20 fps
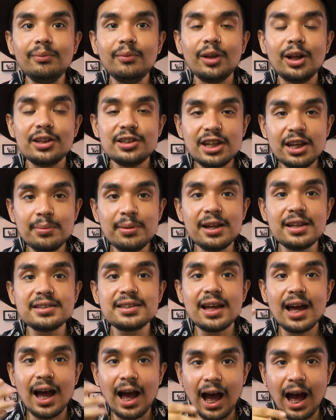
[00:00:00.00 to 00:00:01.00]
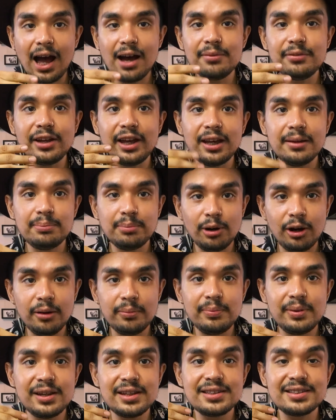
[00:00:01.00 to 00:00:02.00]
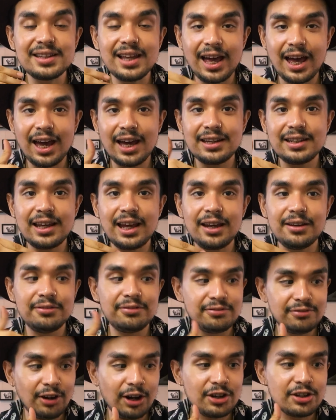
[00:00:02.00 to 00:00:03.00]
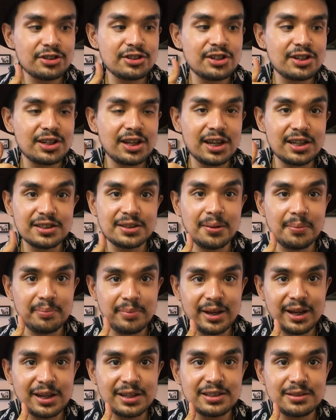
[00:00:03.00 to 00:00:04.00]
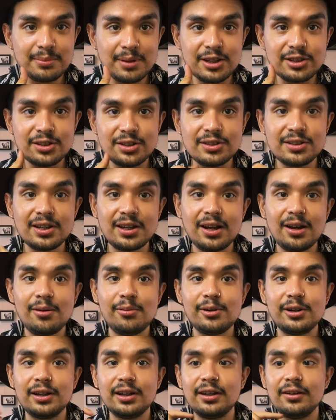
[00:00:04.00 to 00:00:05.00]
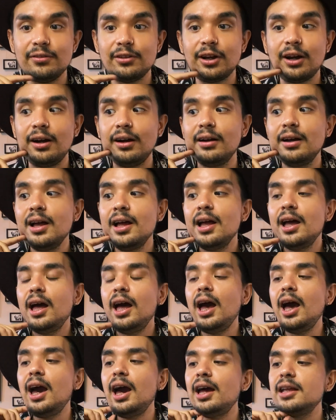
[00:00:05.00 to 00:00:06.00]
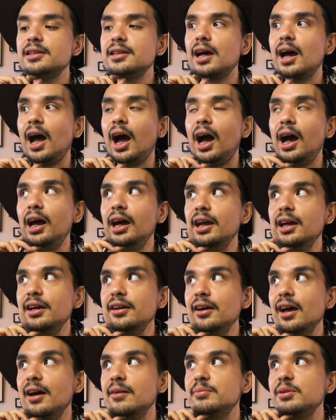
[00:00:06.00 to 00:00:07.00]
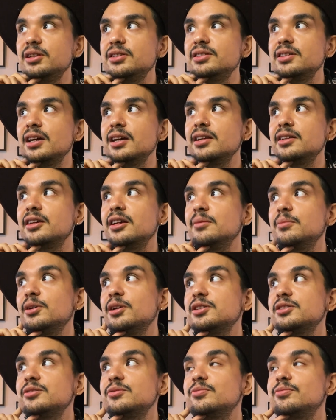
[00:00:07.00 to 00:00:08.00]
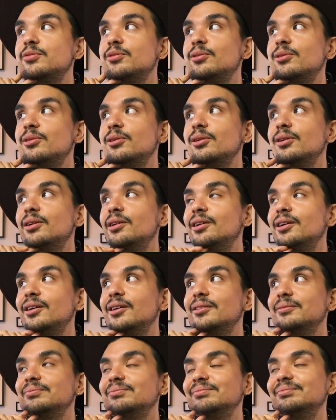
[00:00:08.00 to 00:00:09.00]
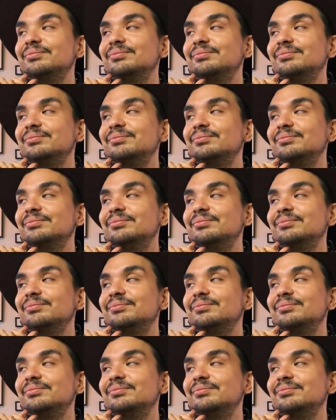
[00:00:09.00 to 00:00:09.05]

demons have a purpose and a function is the biggest message that I want to give y'all. And I have been seeing demons for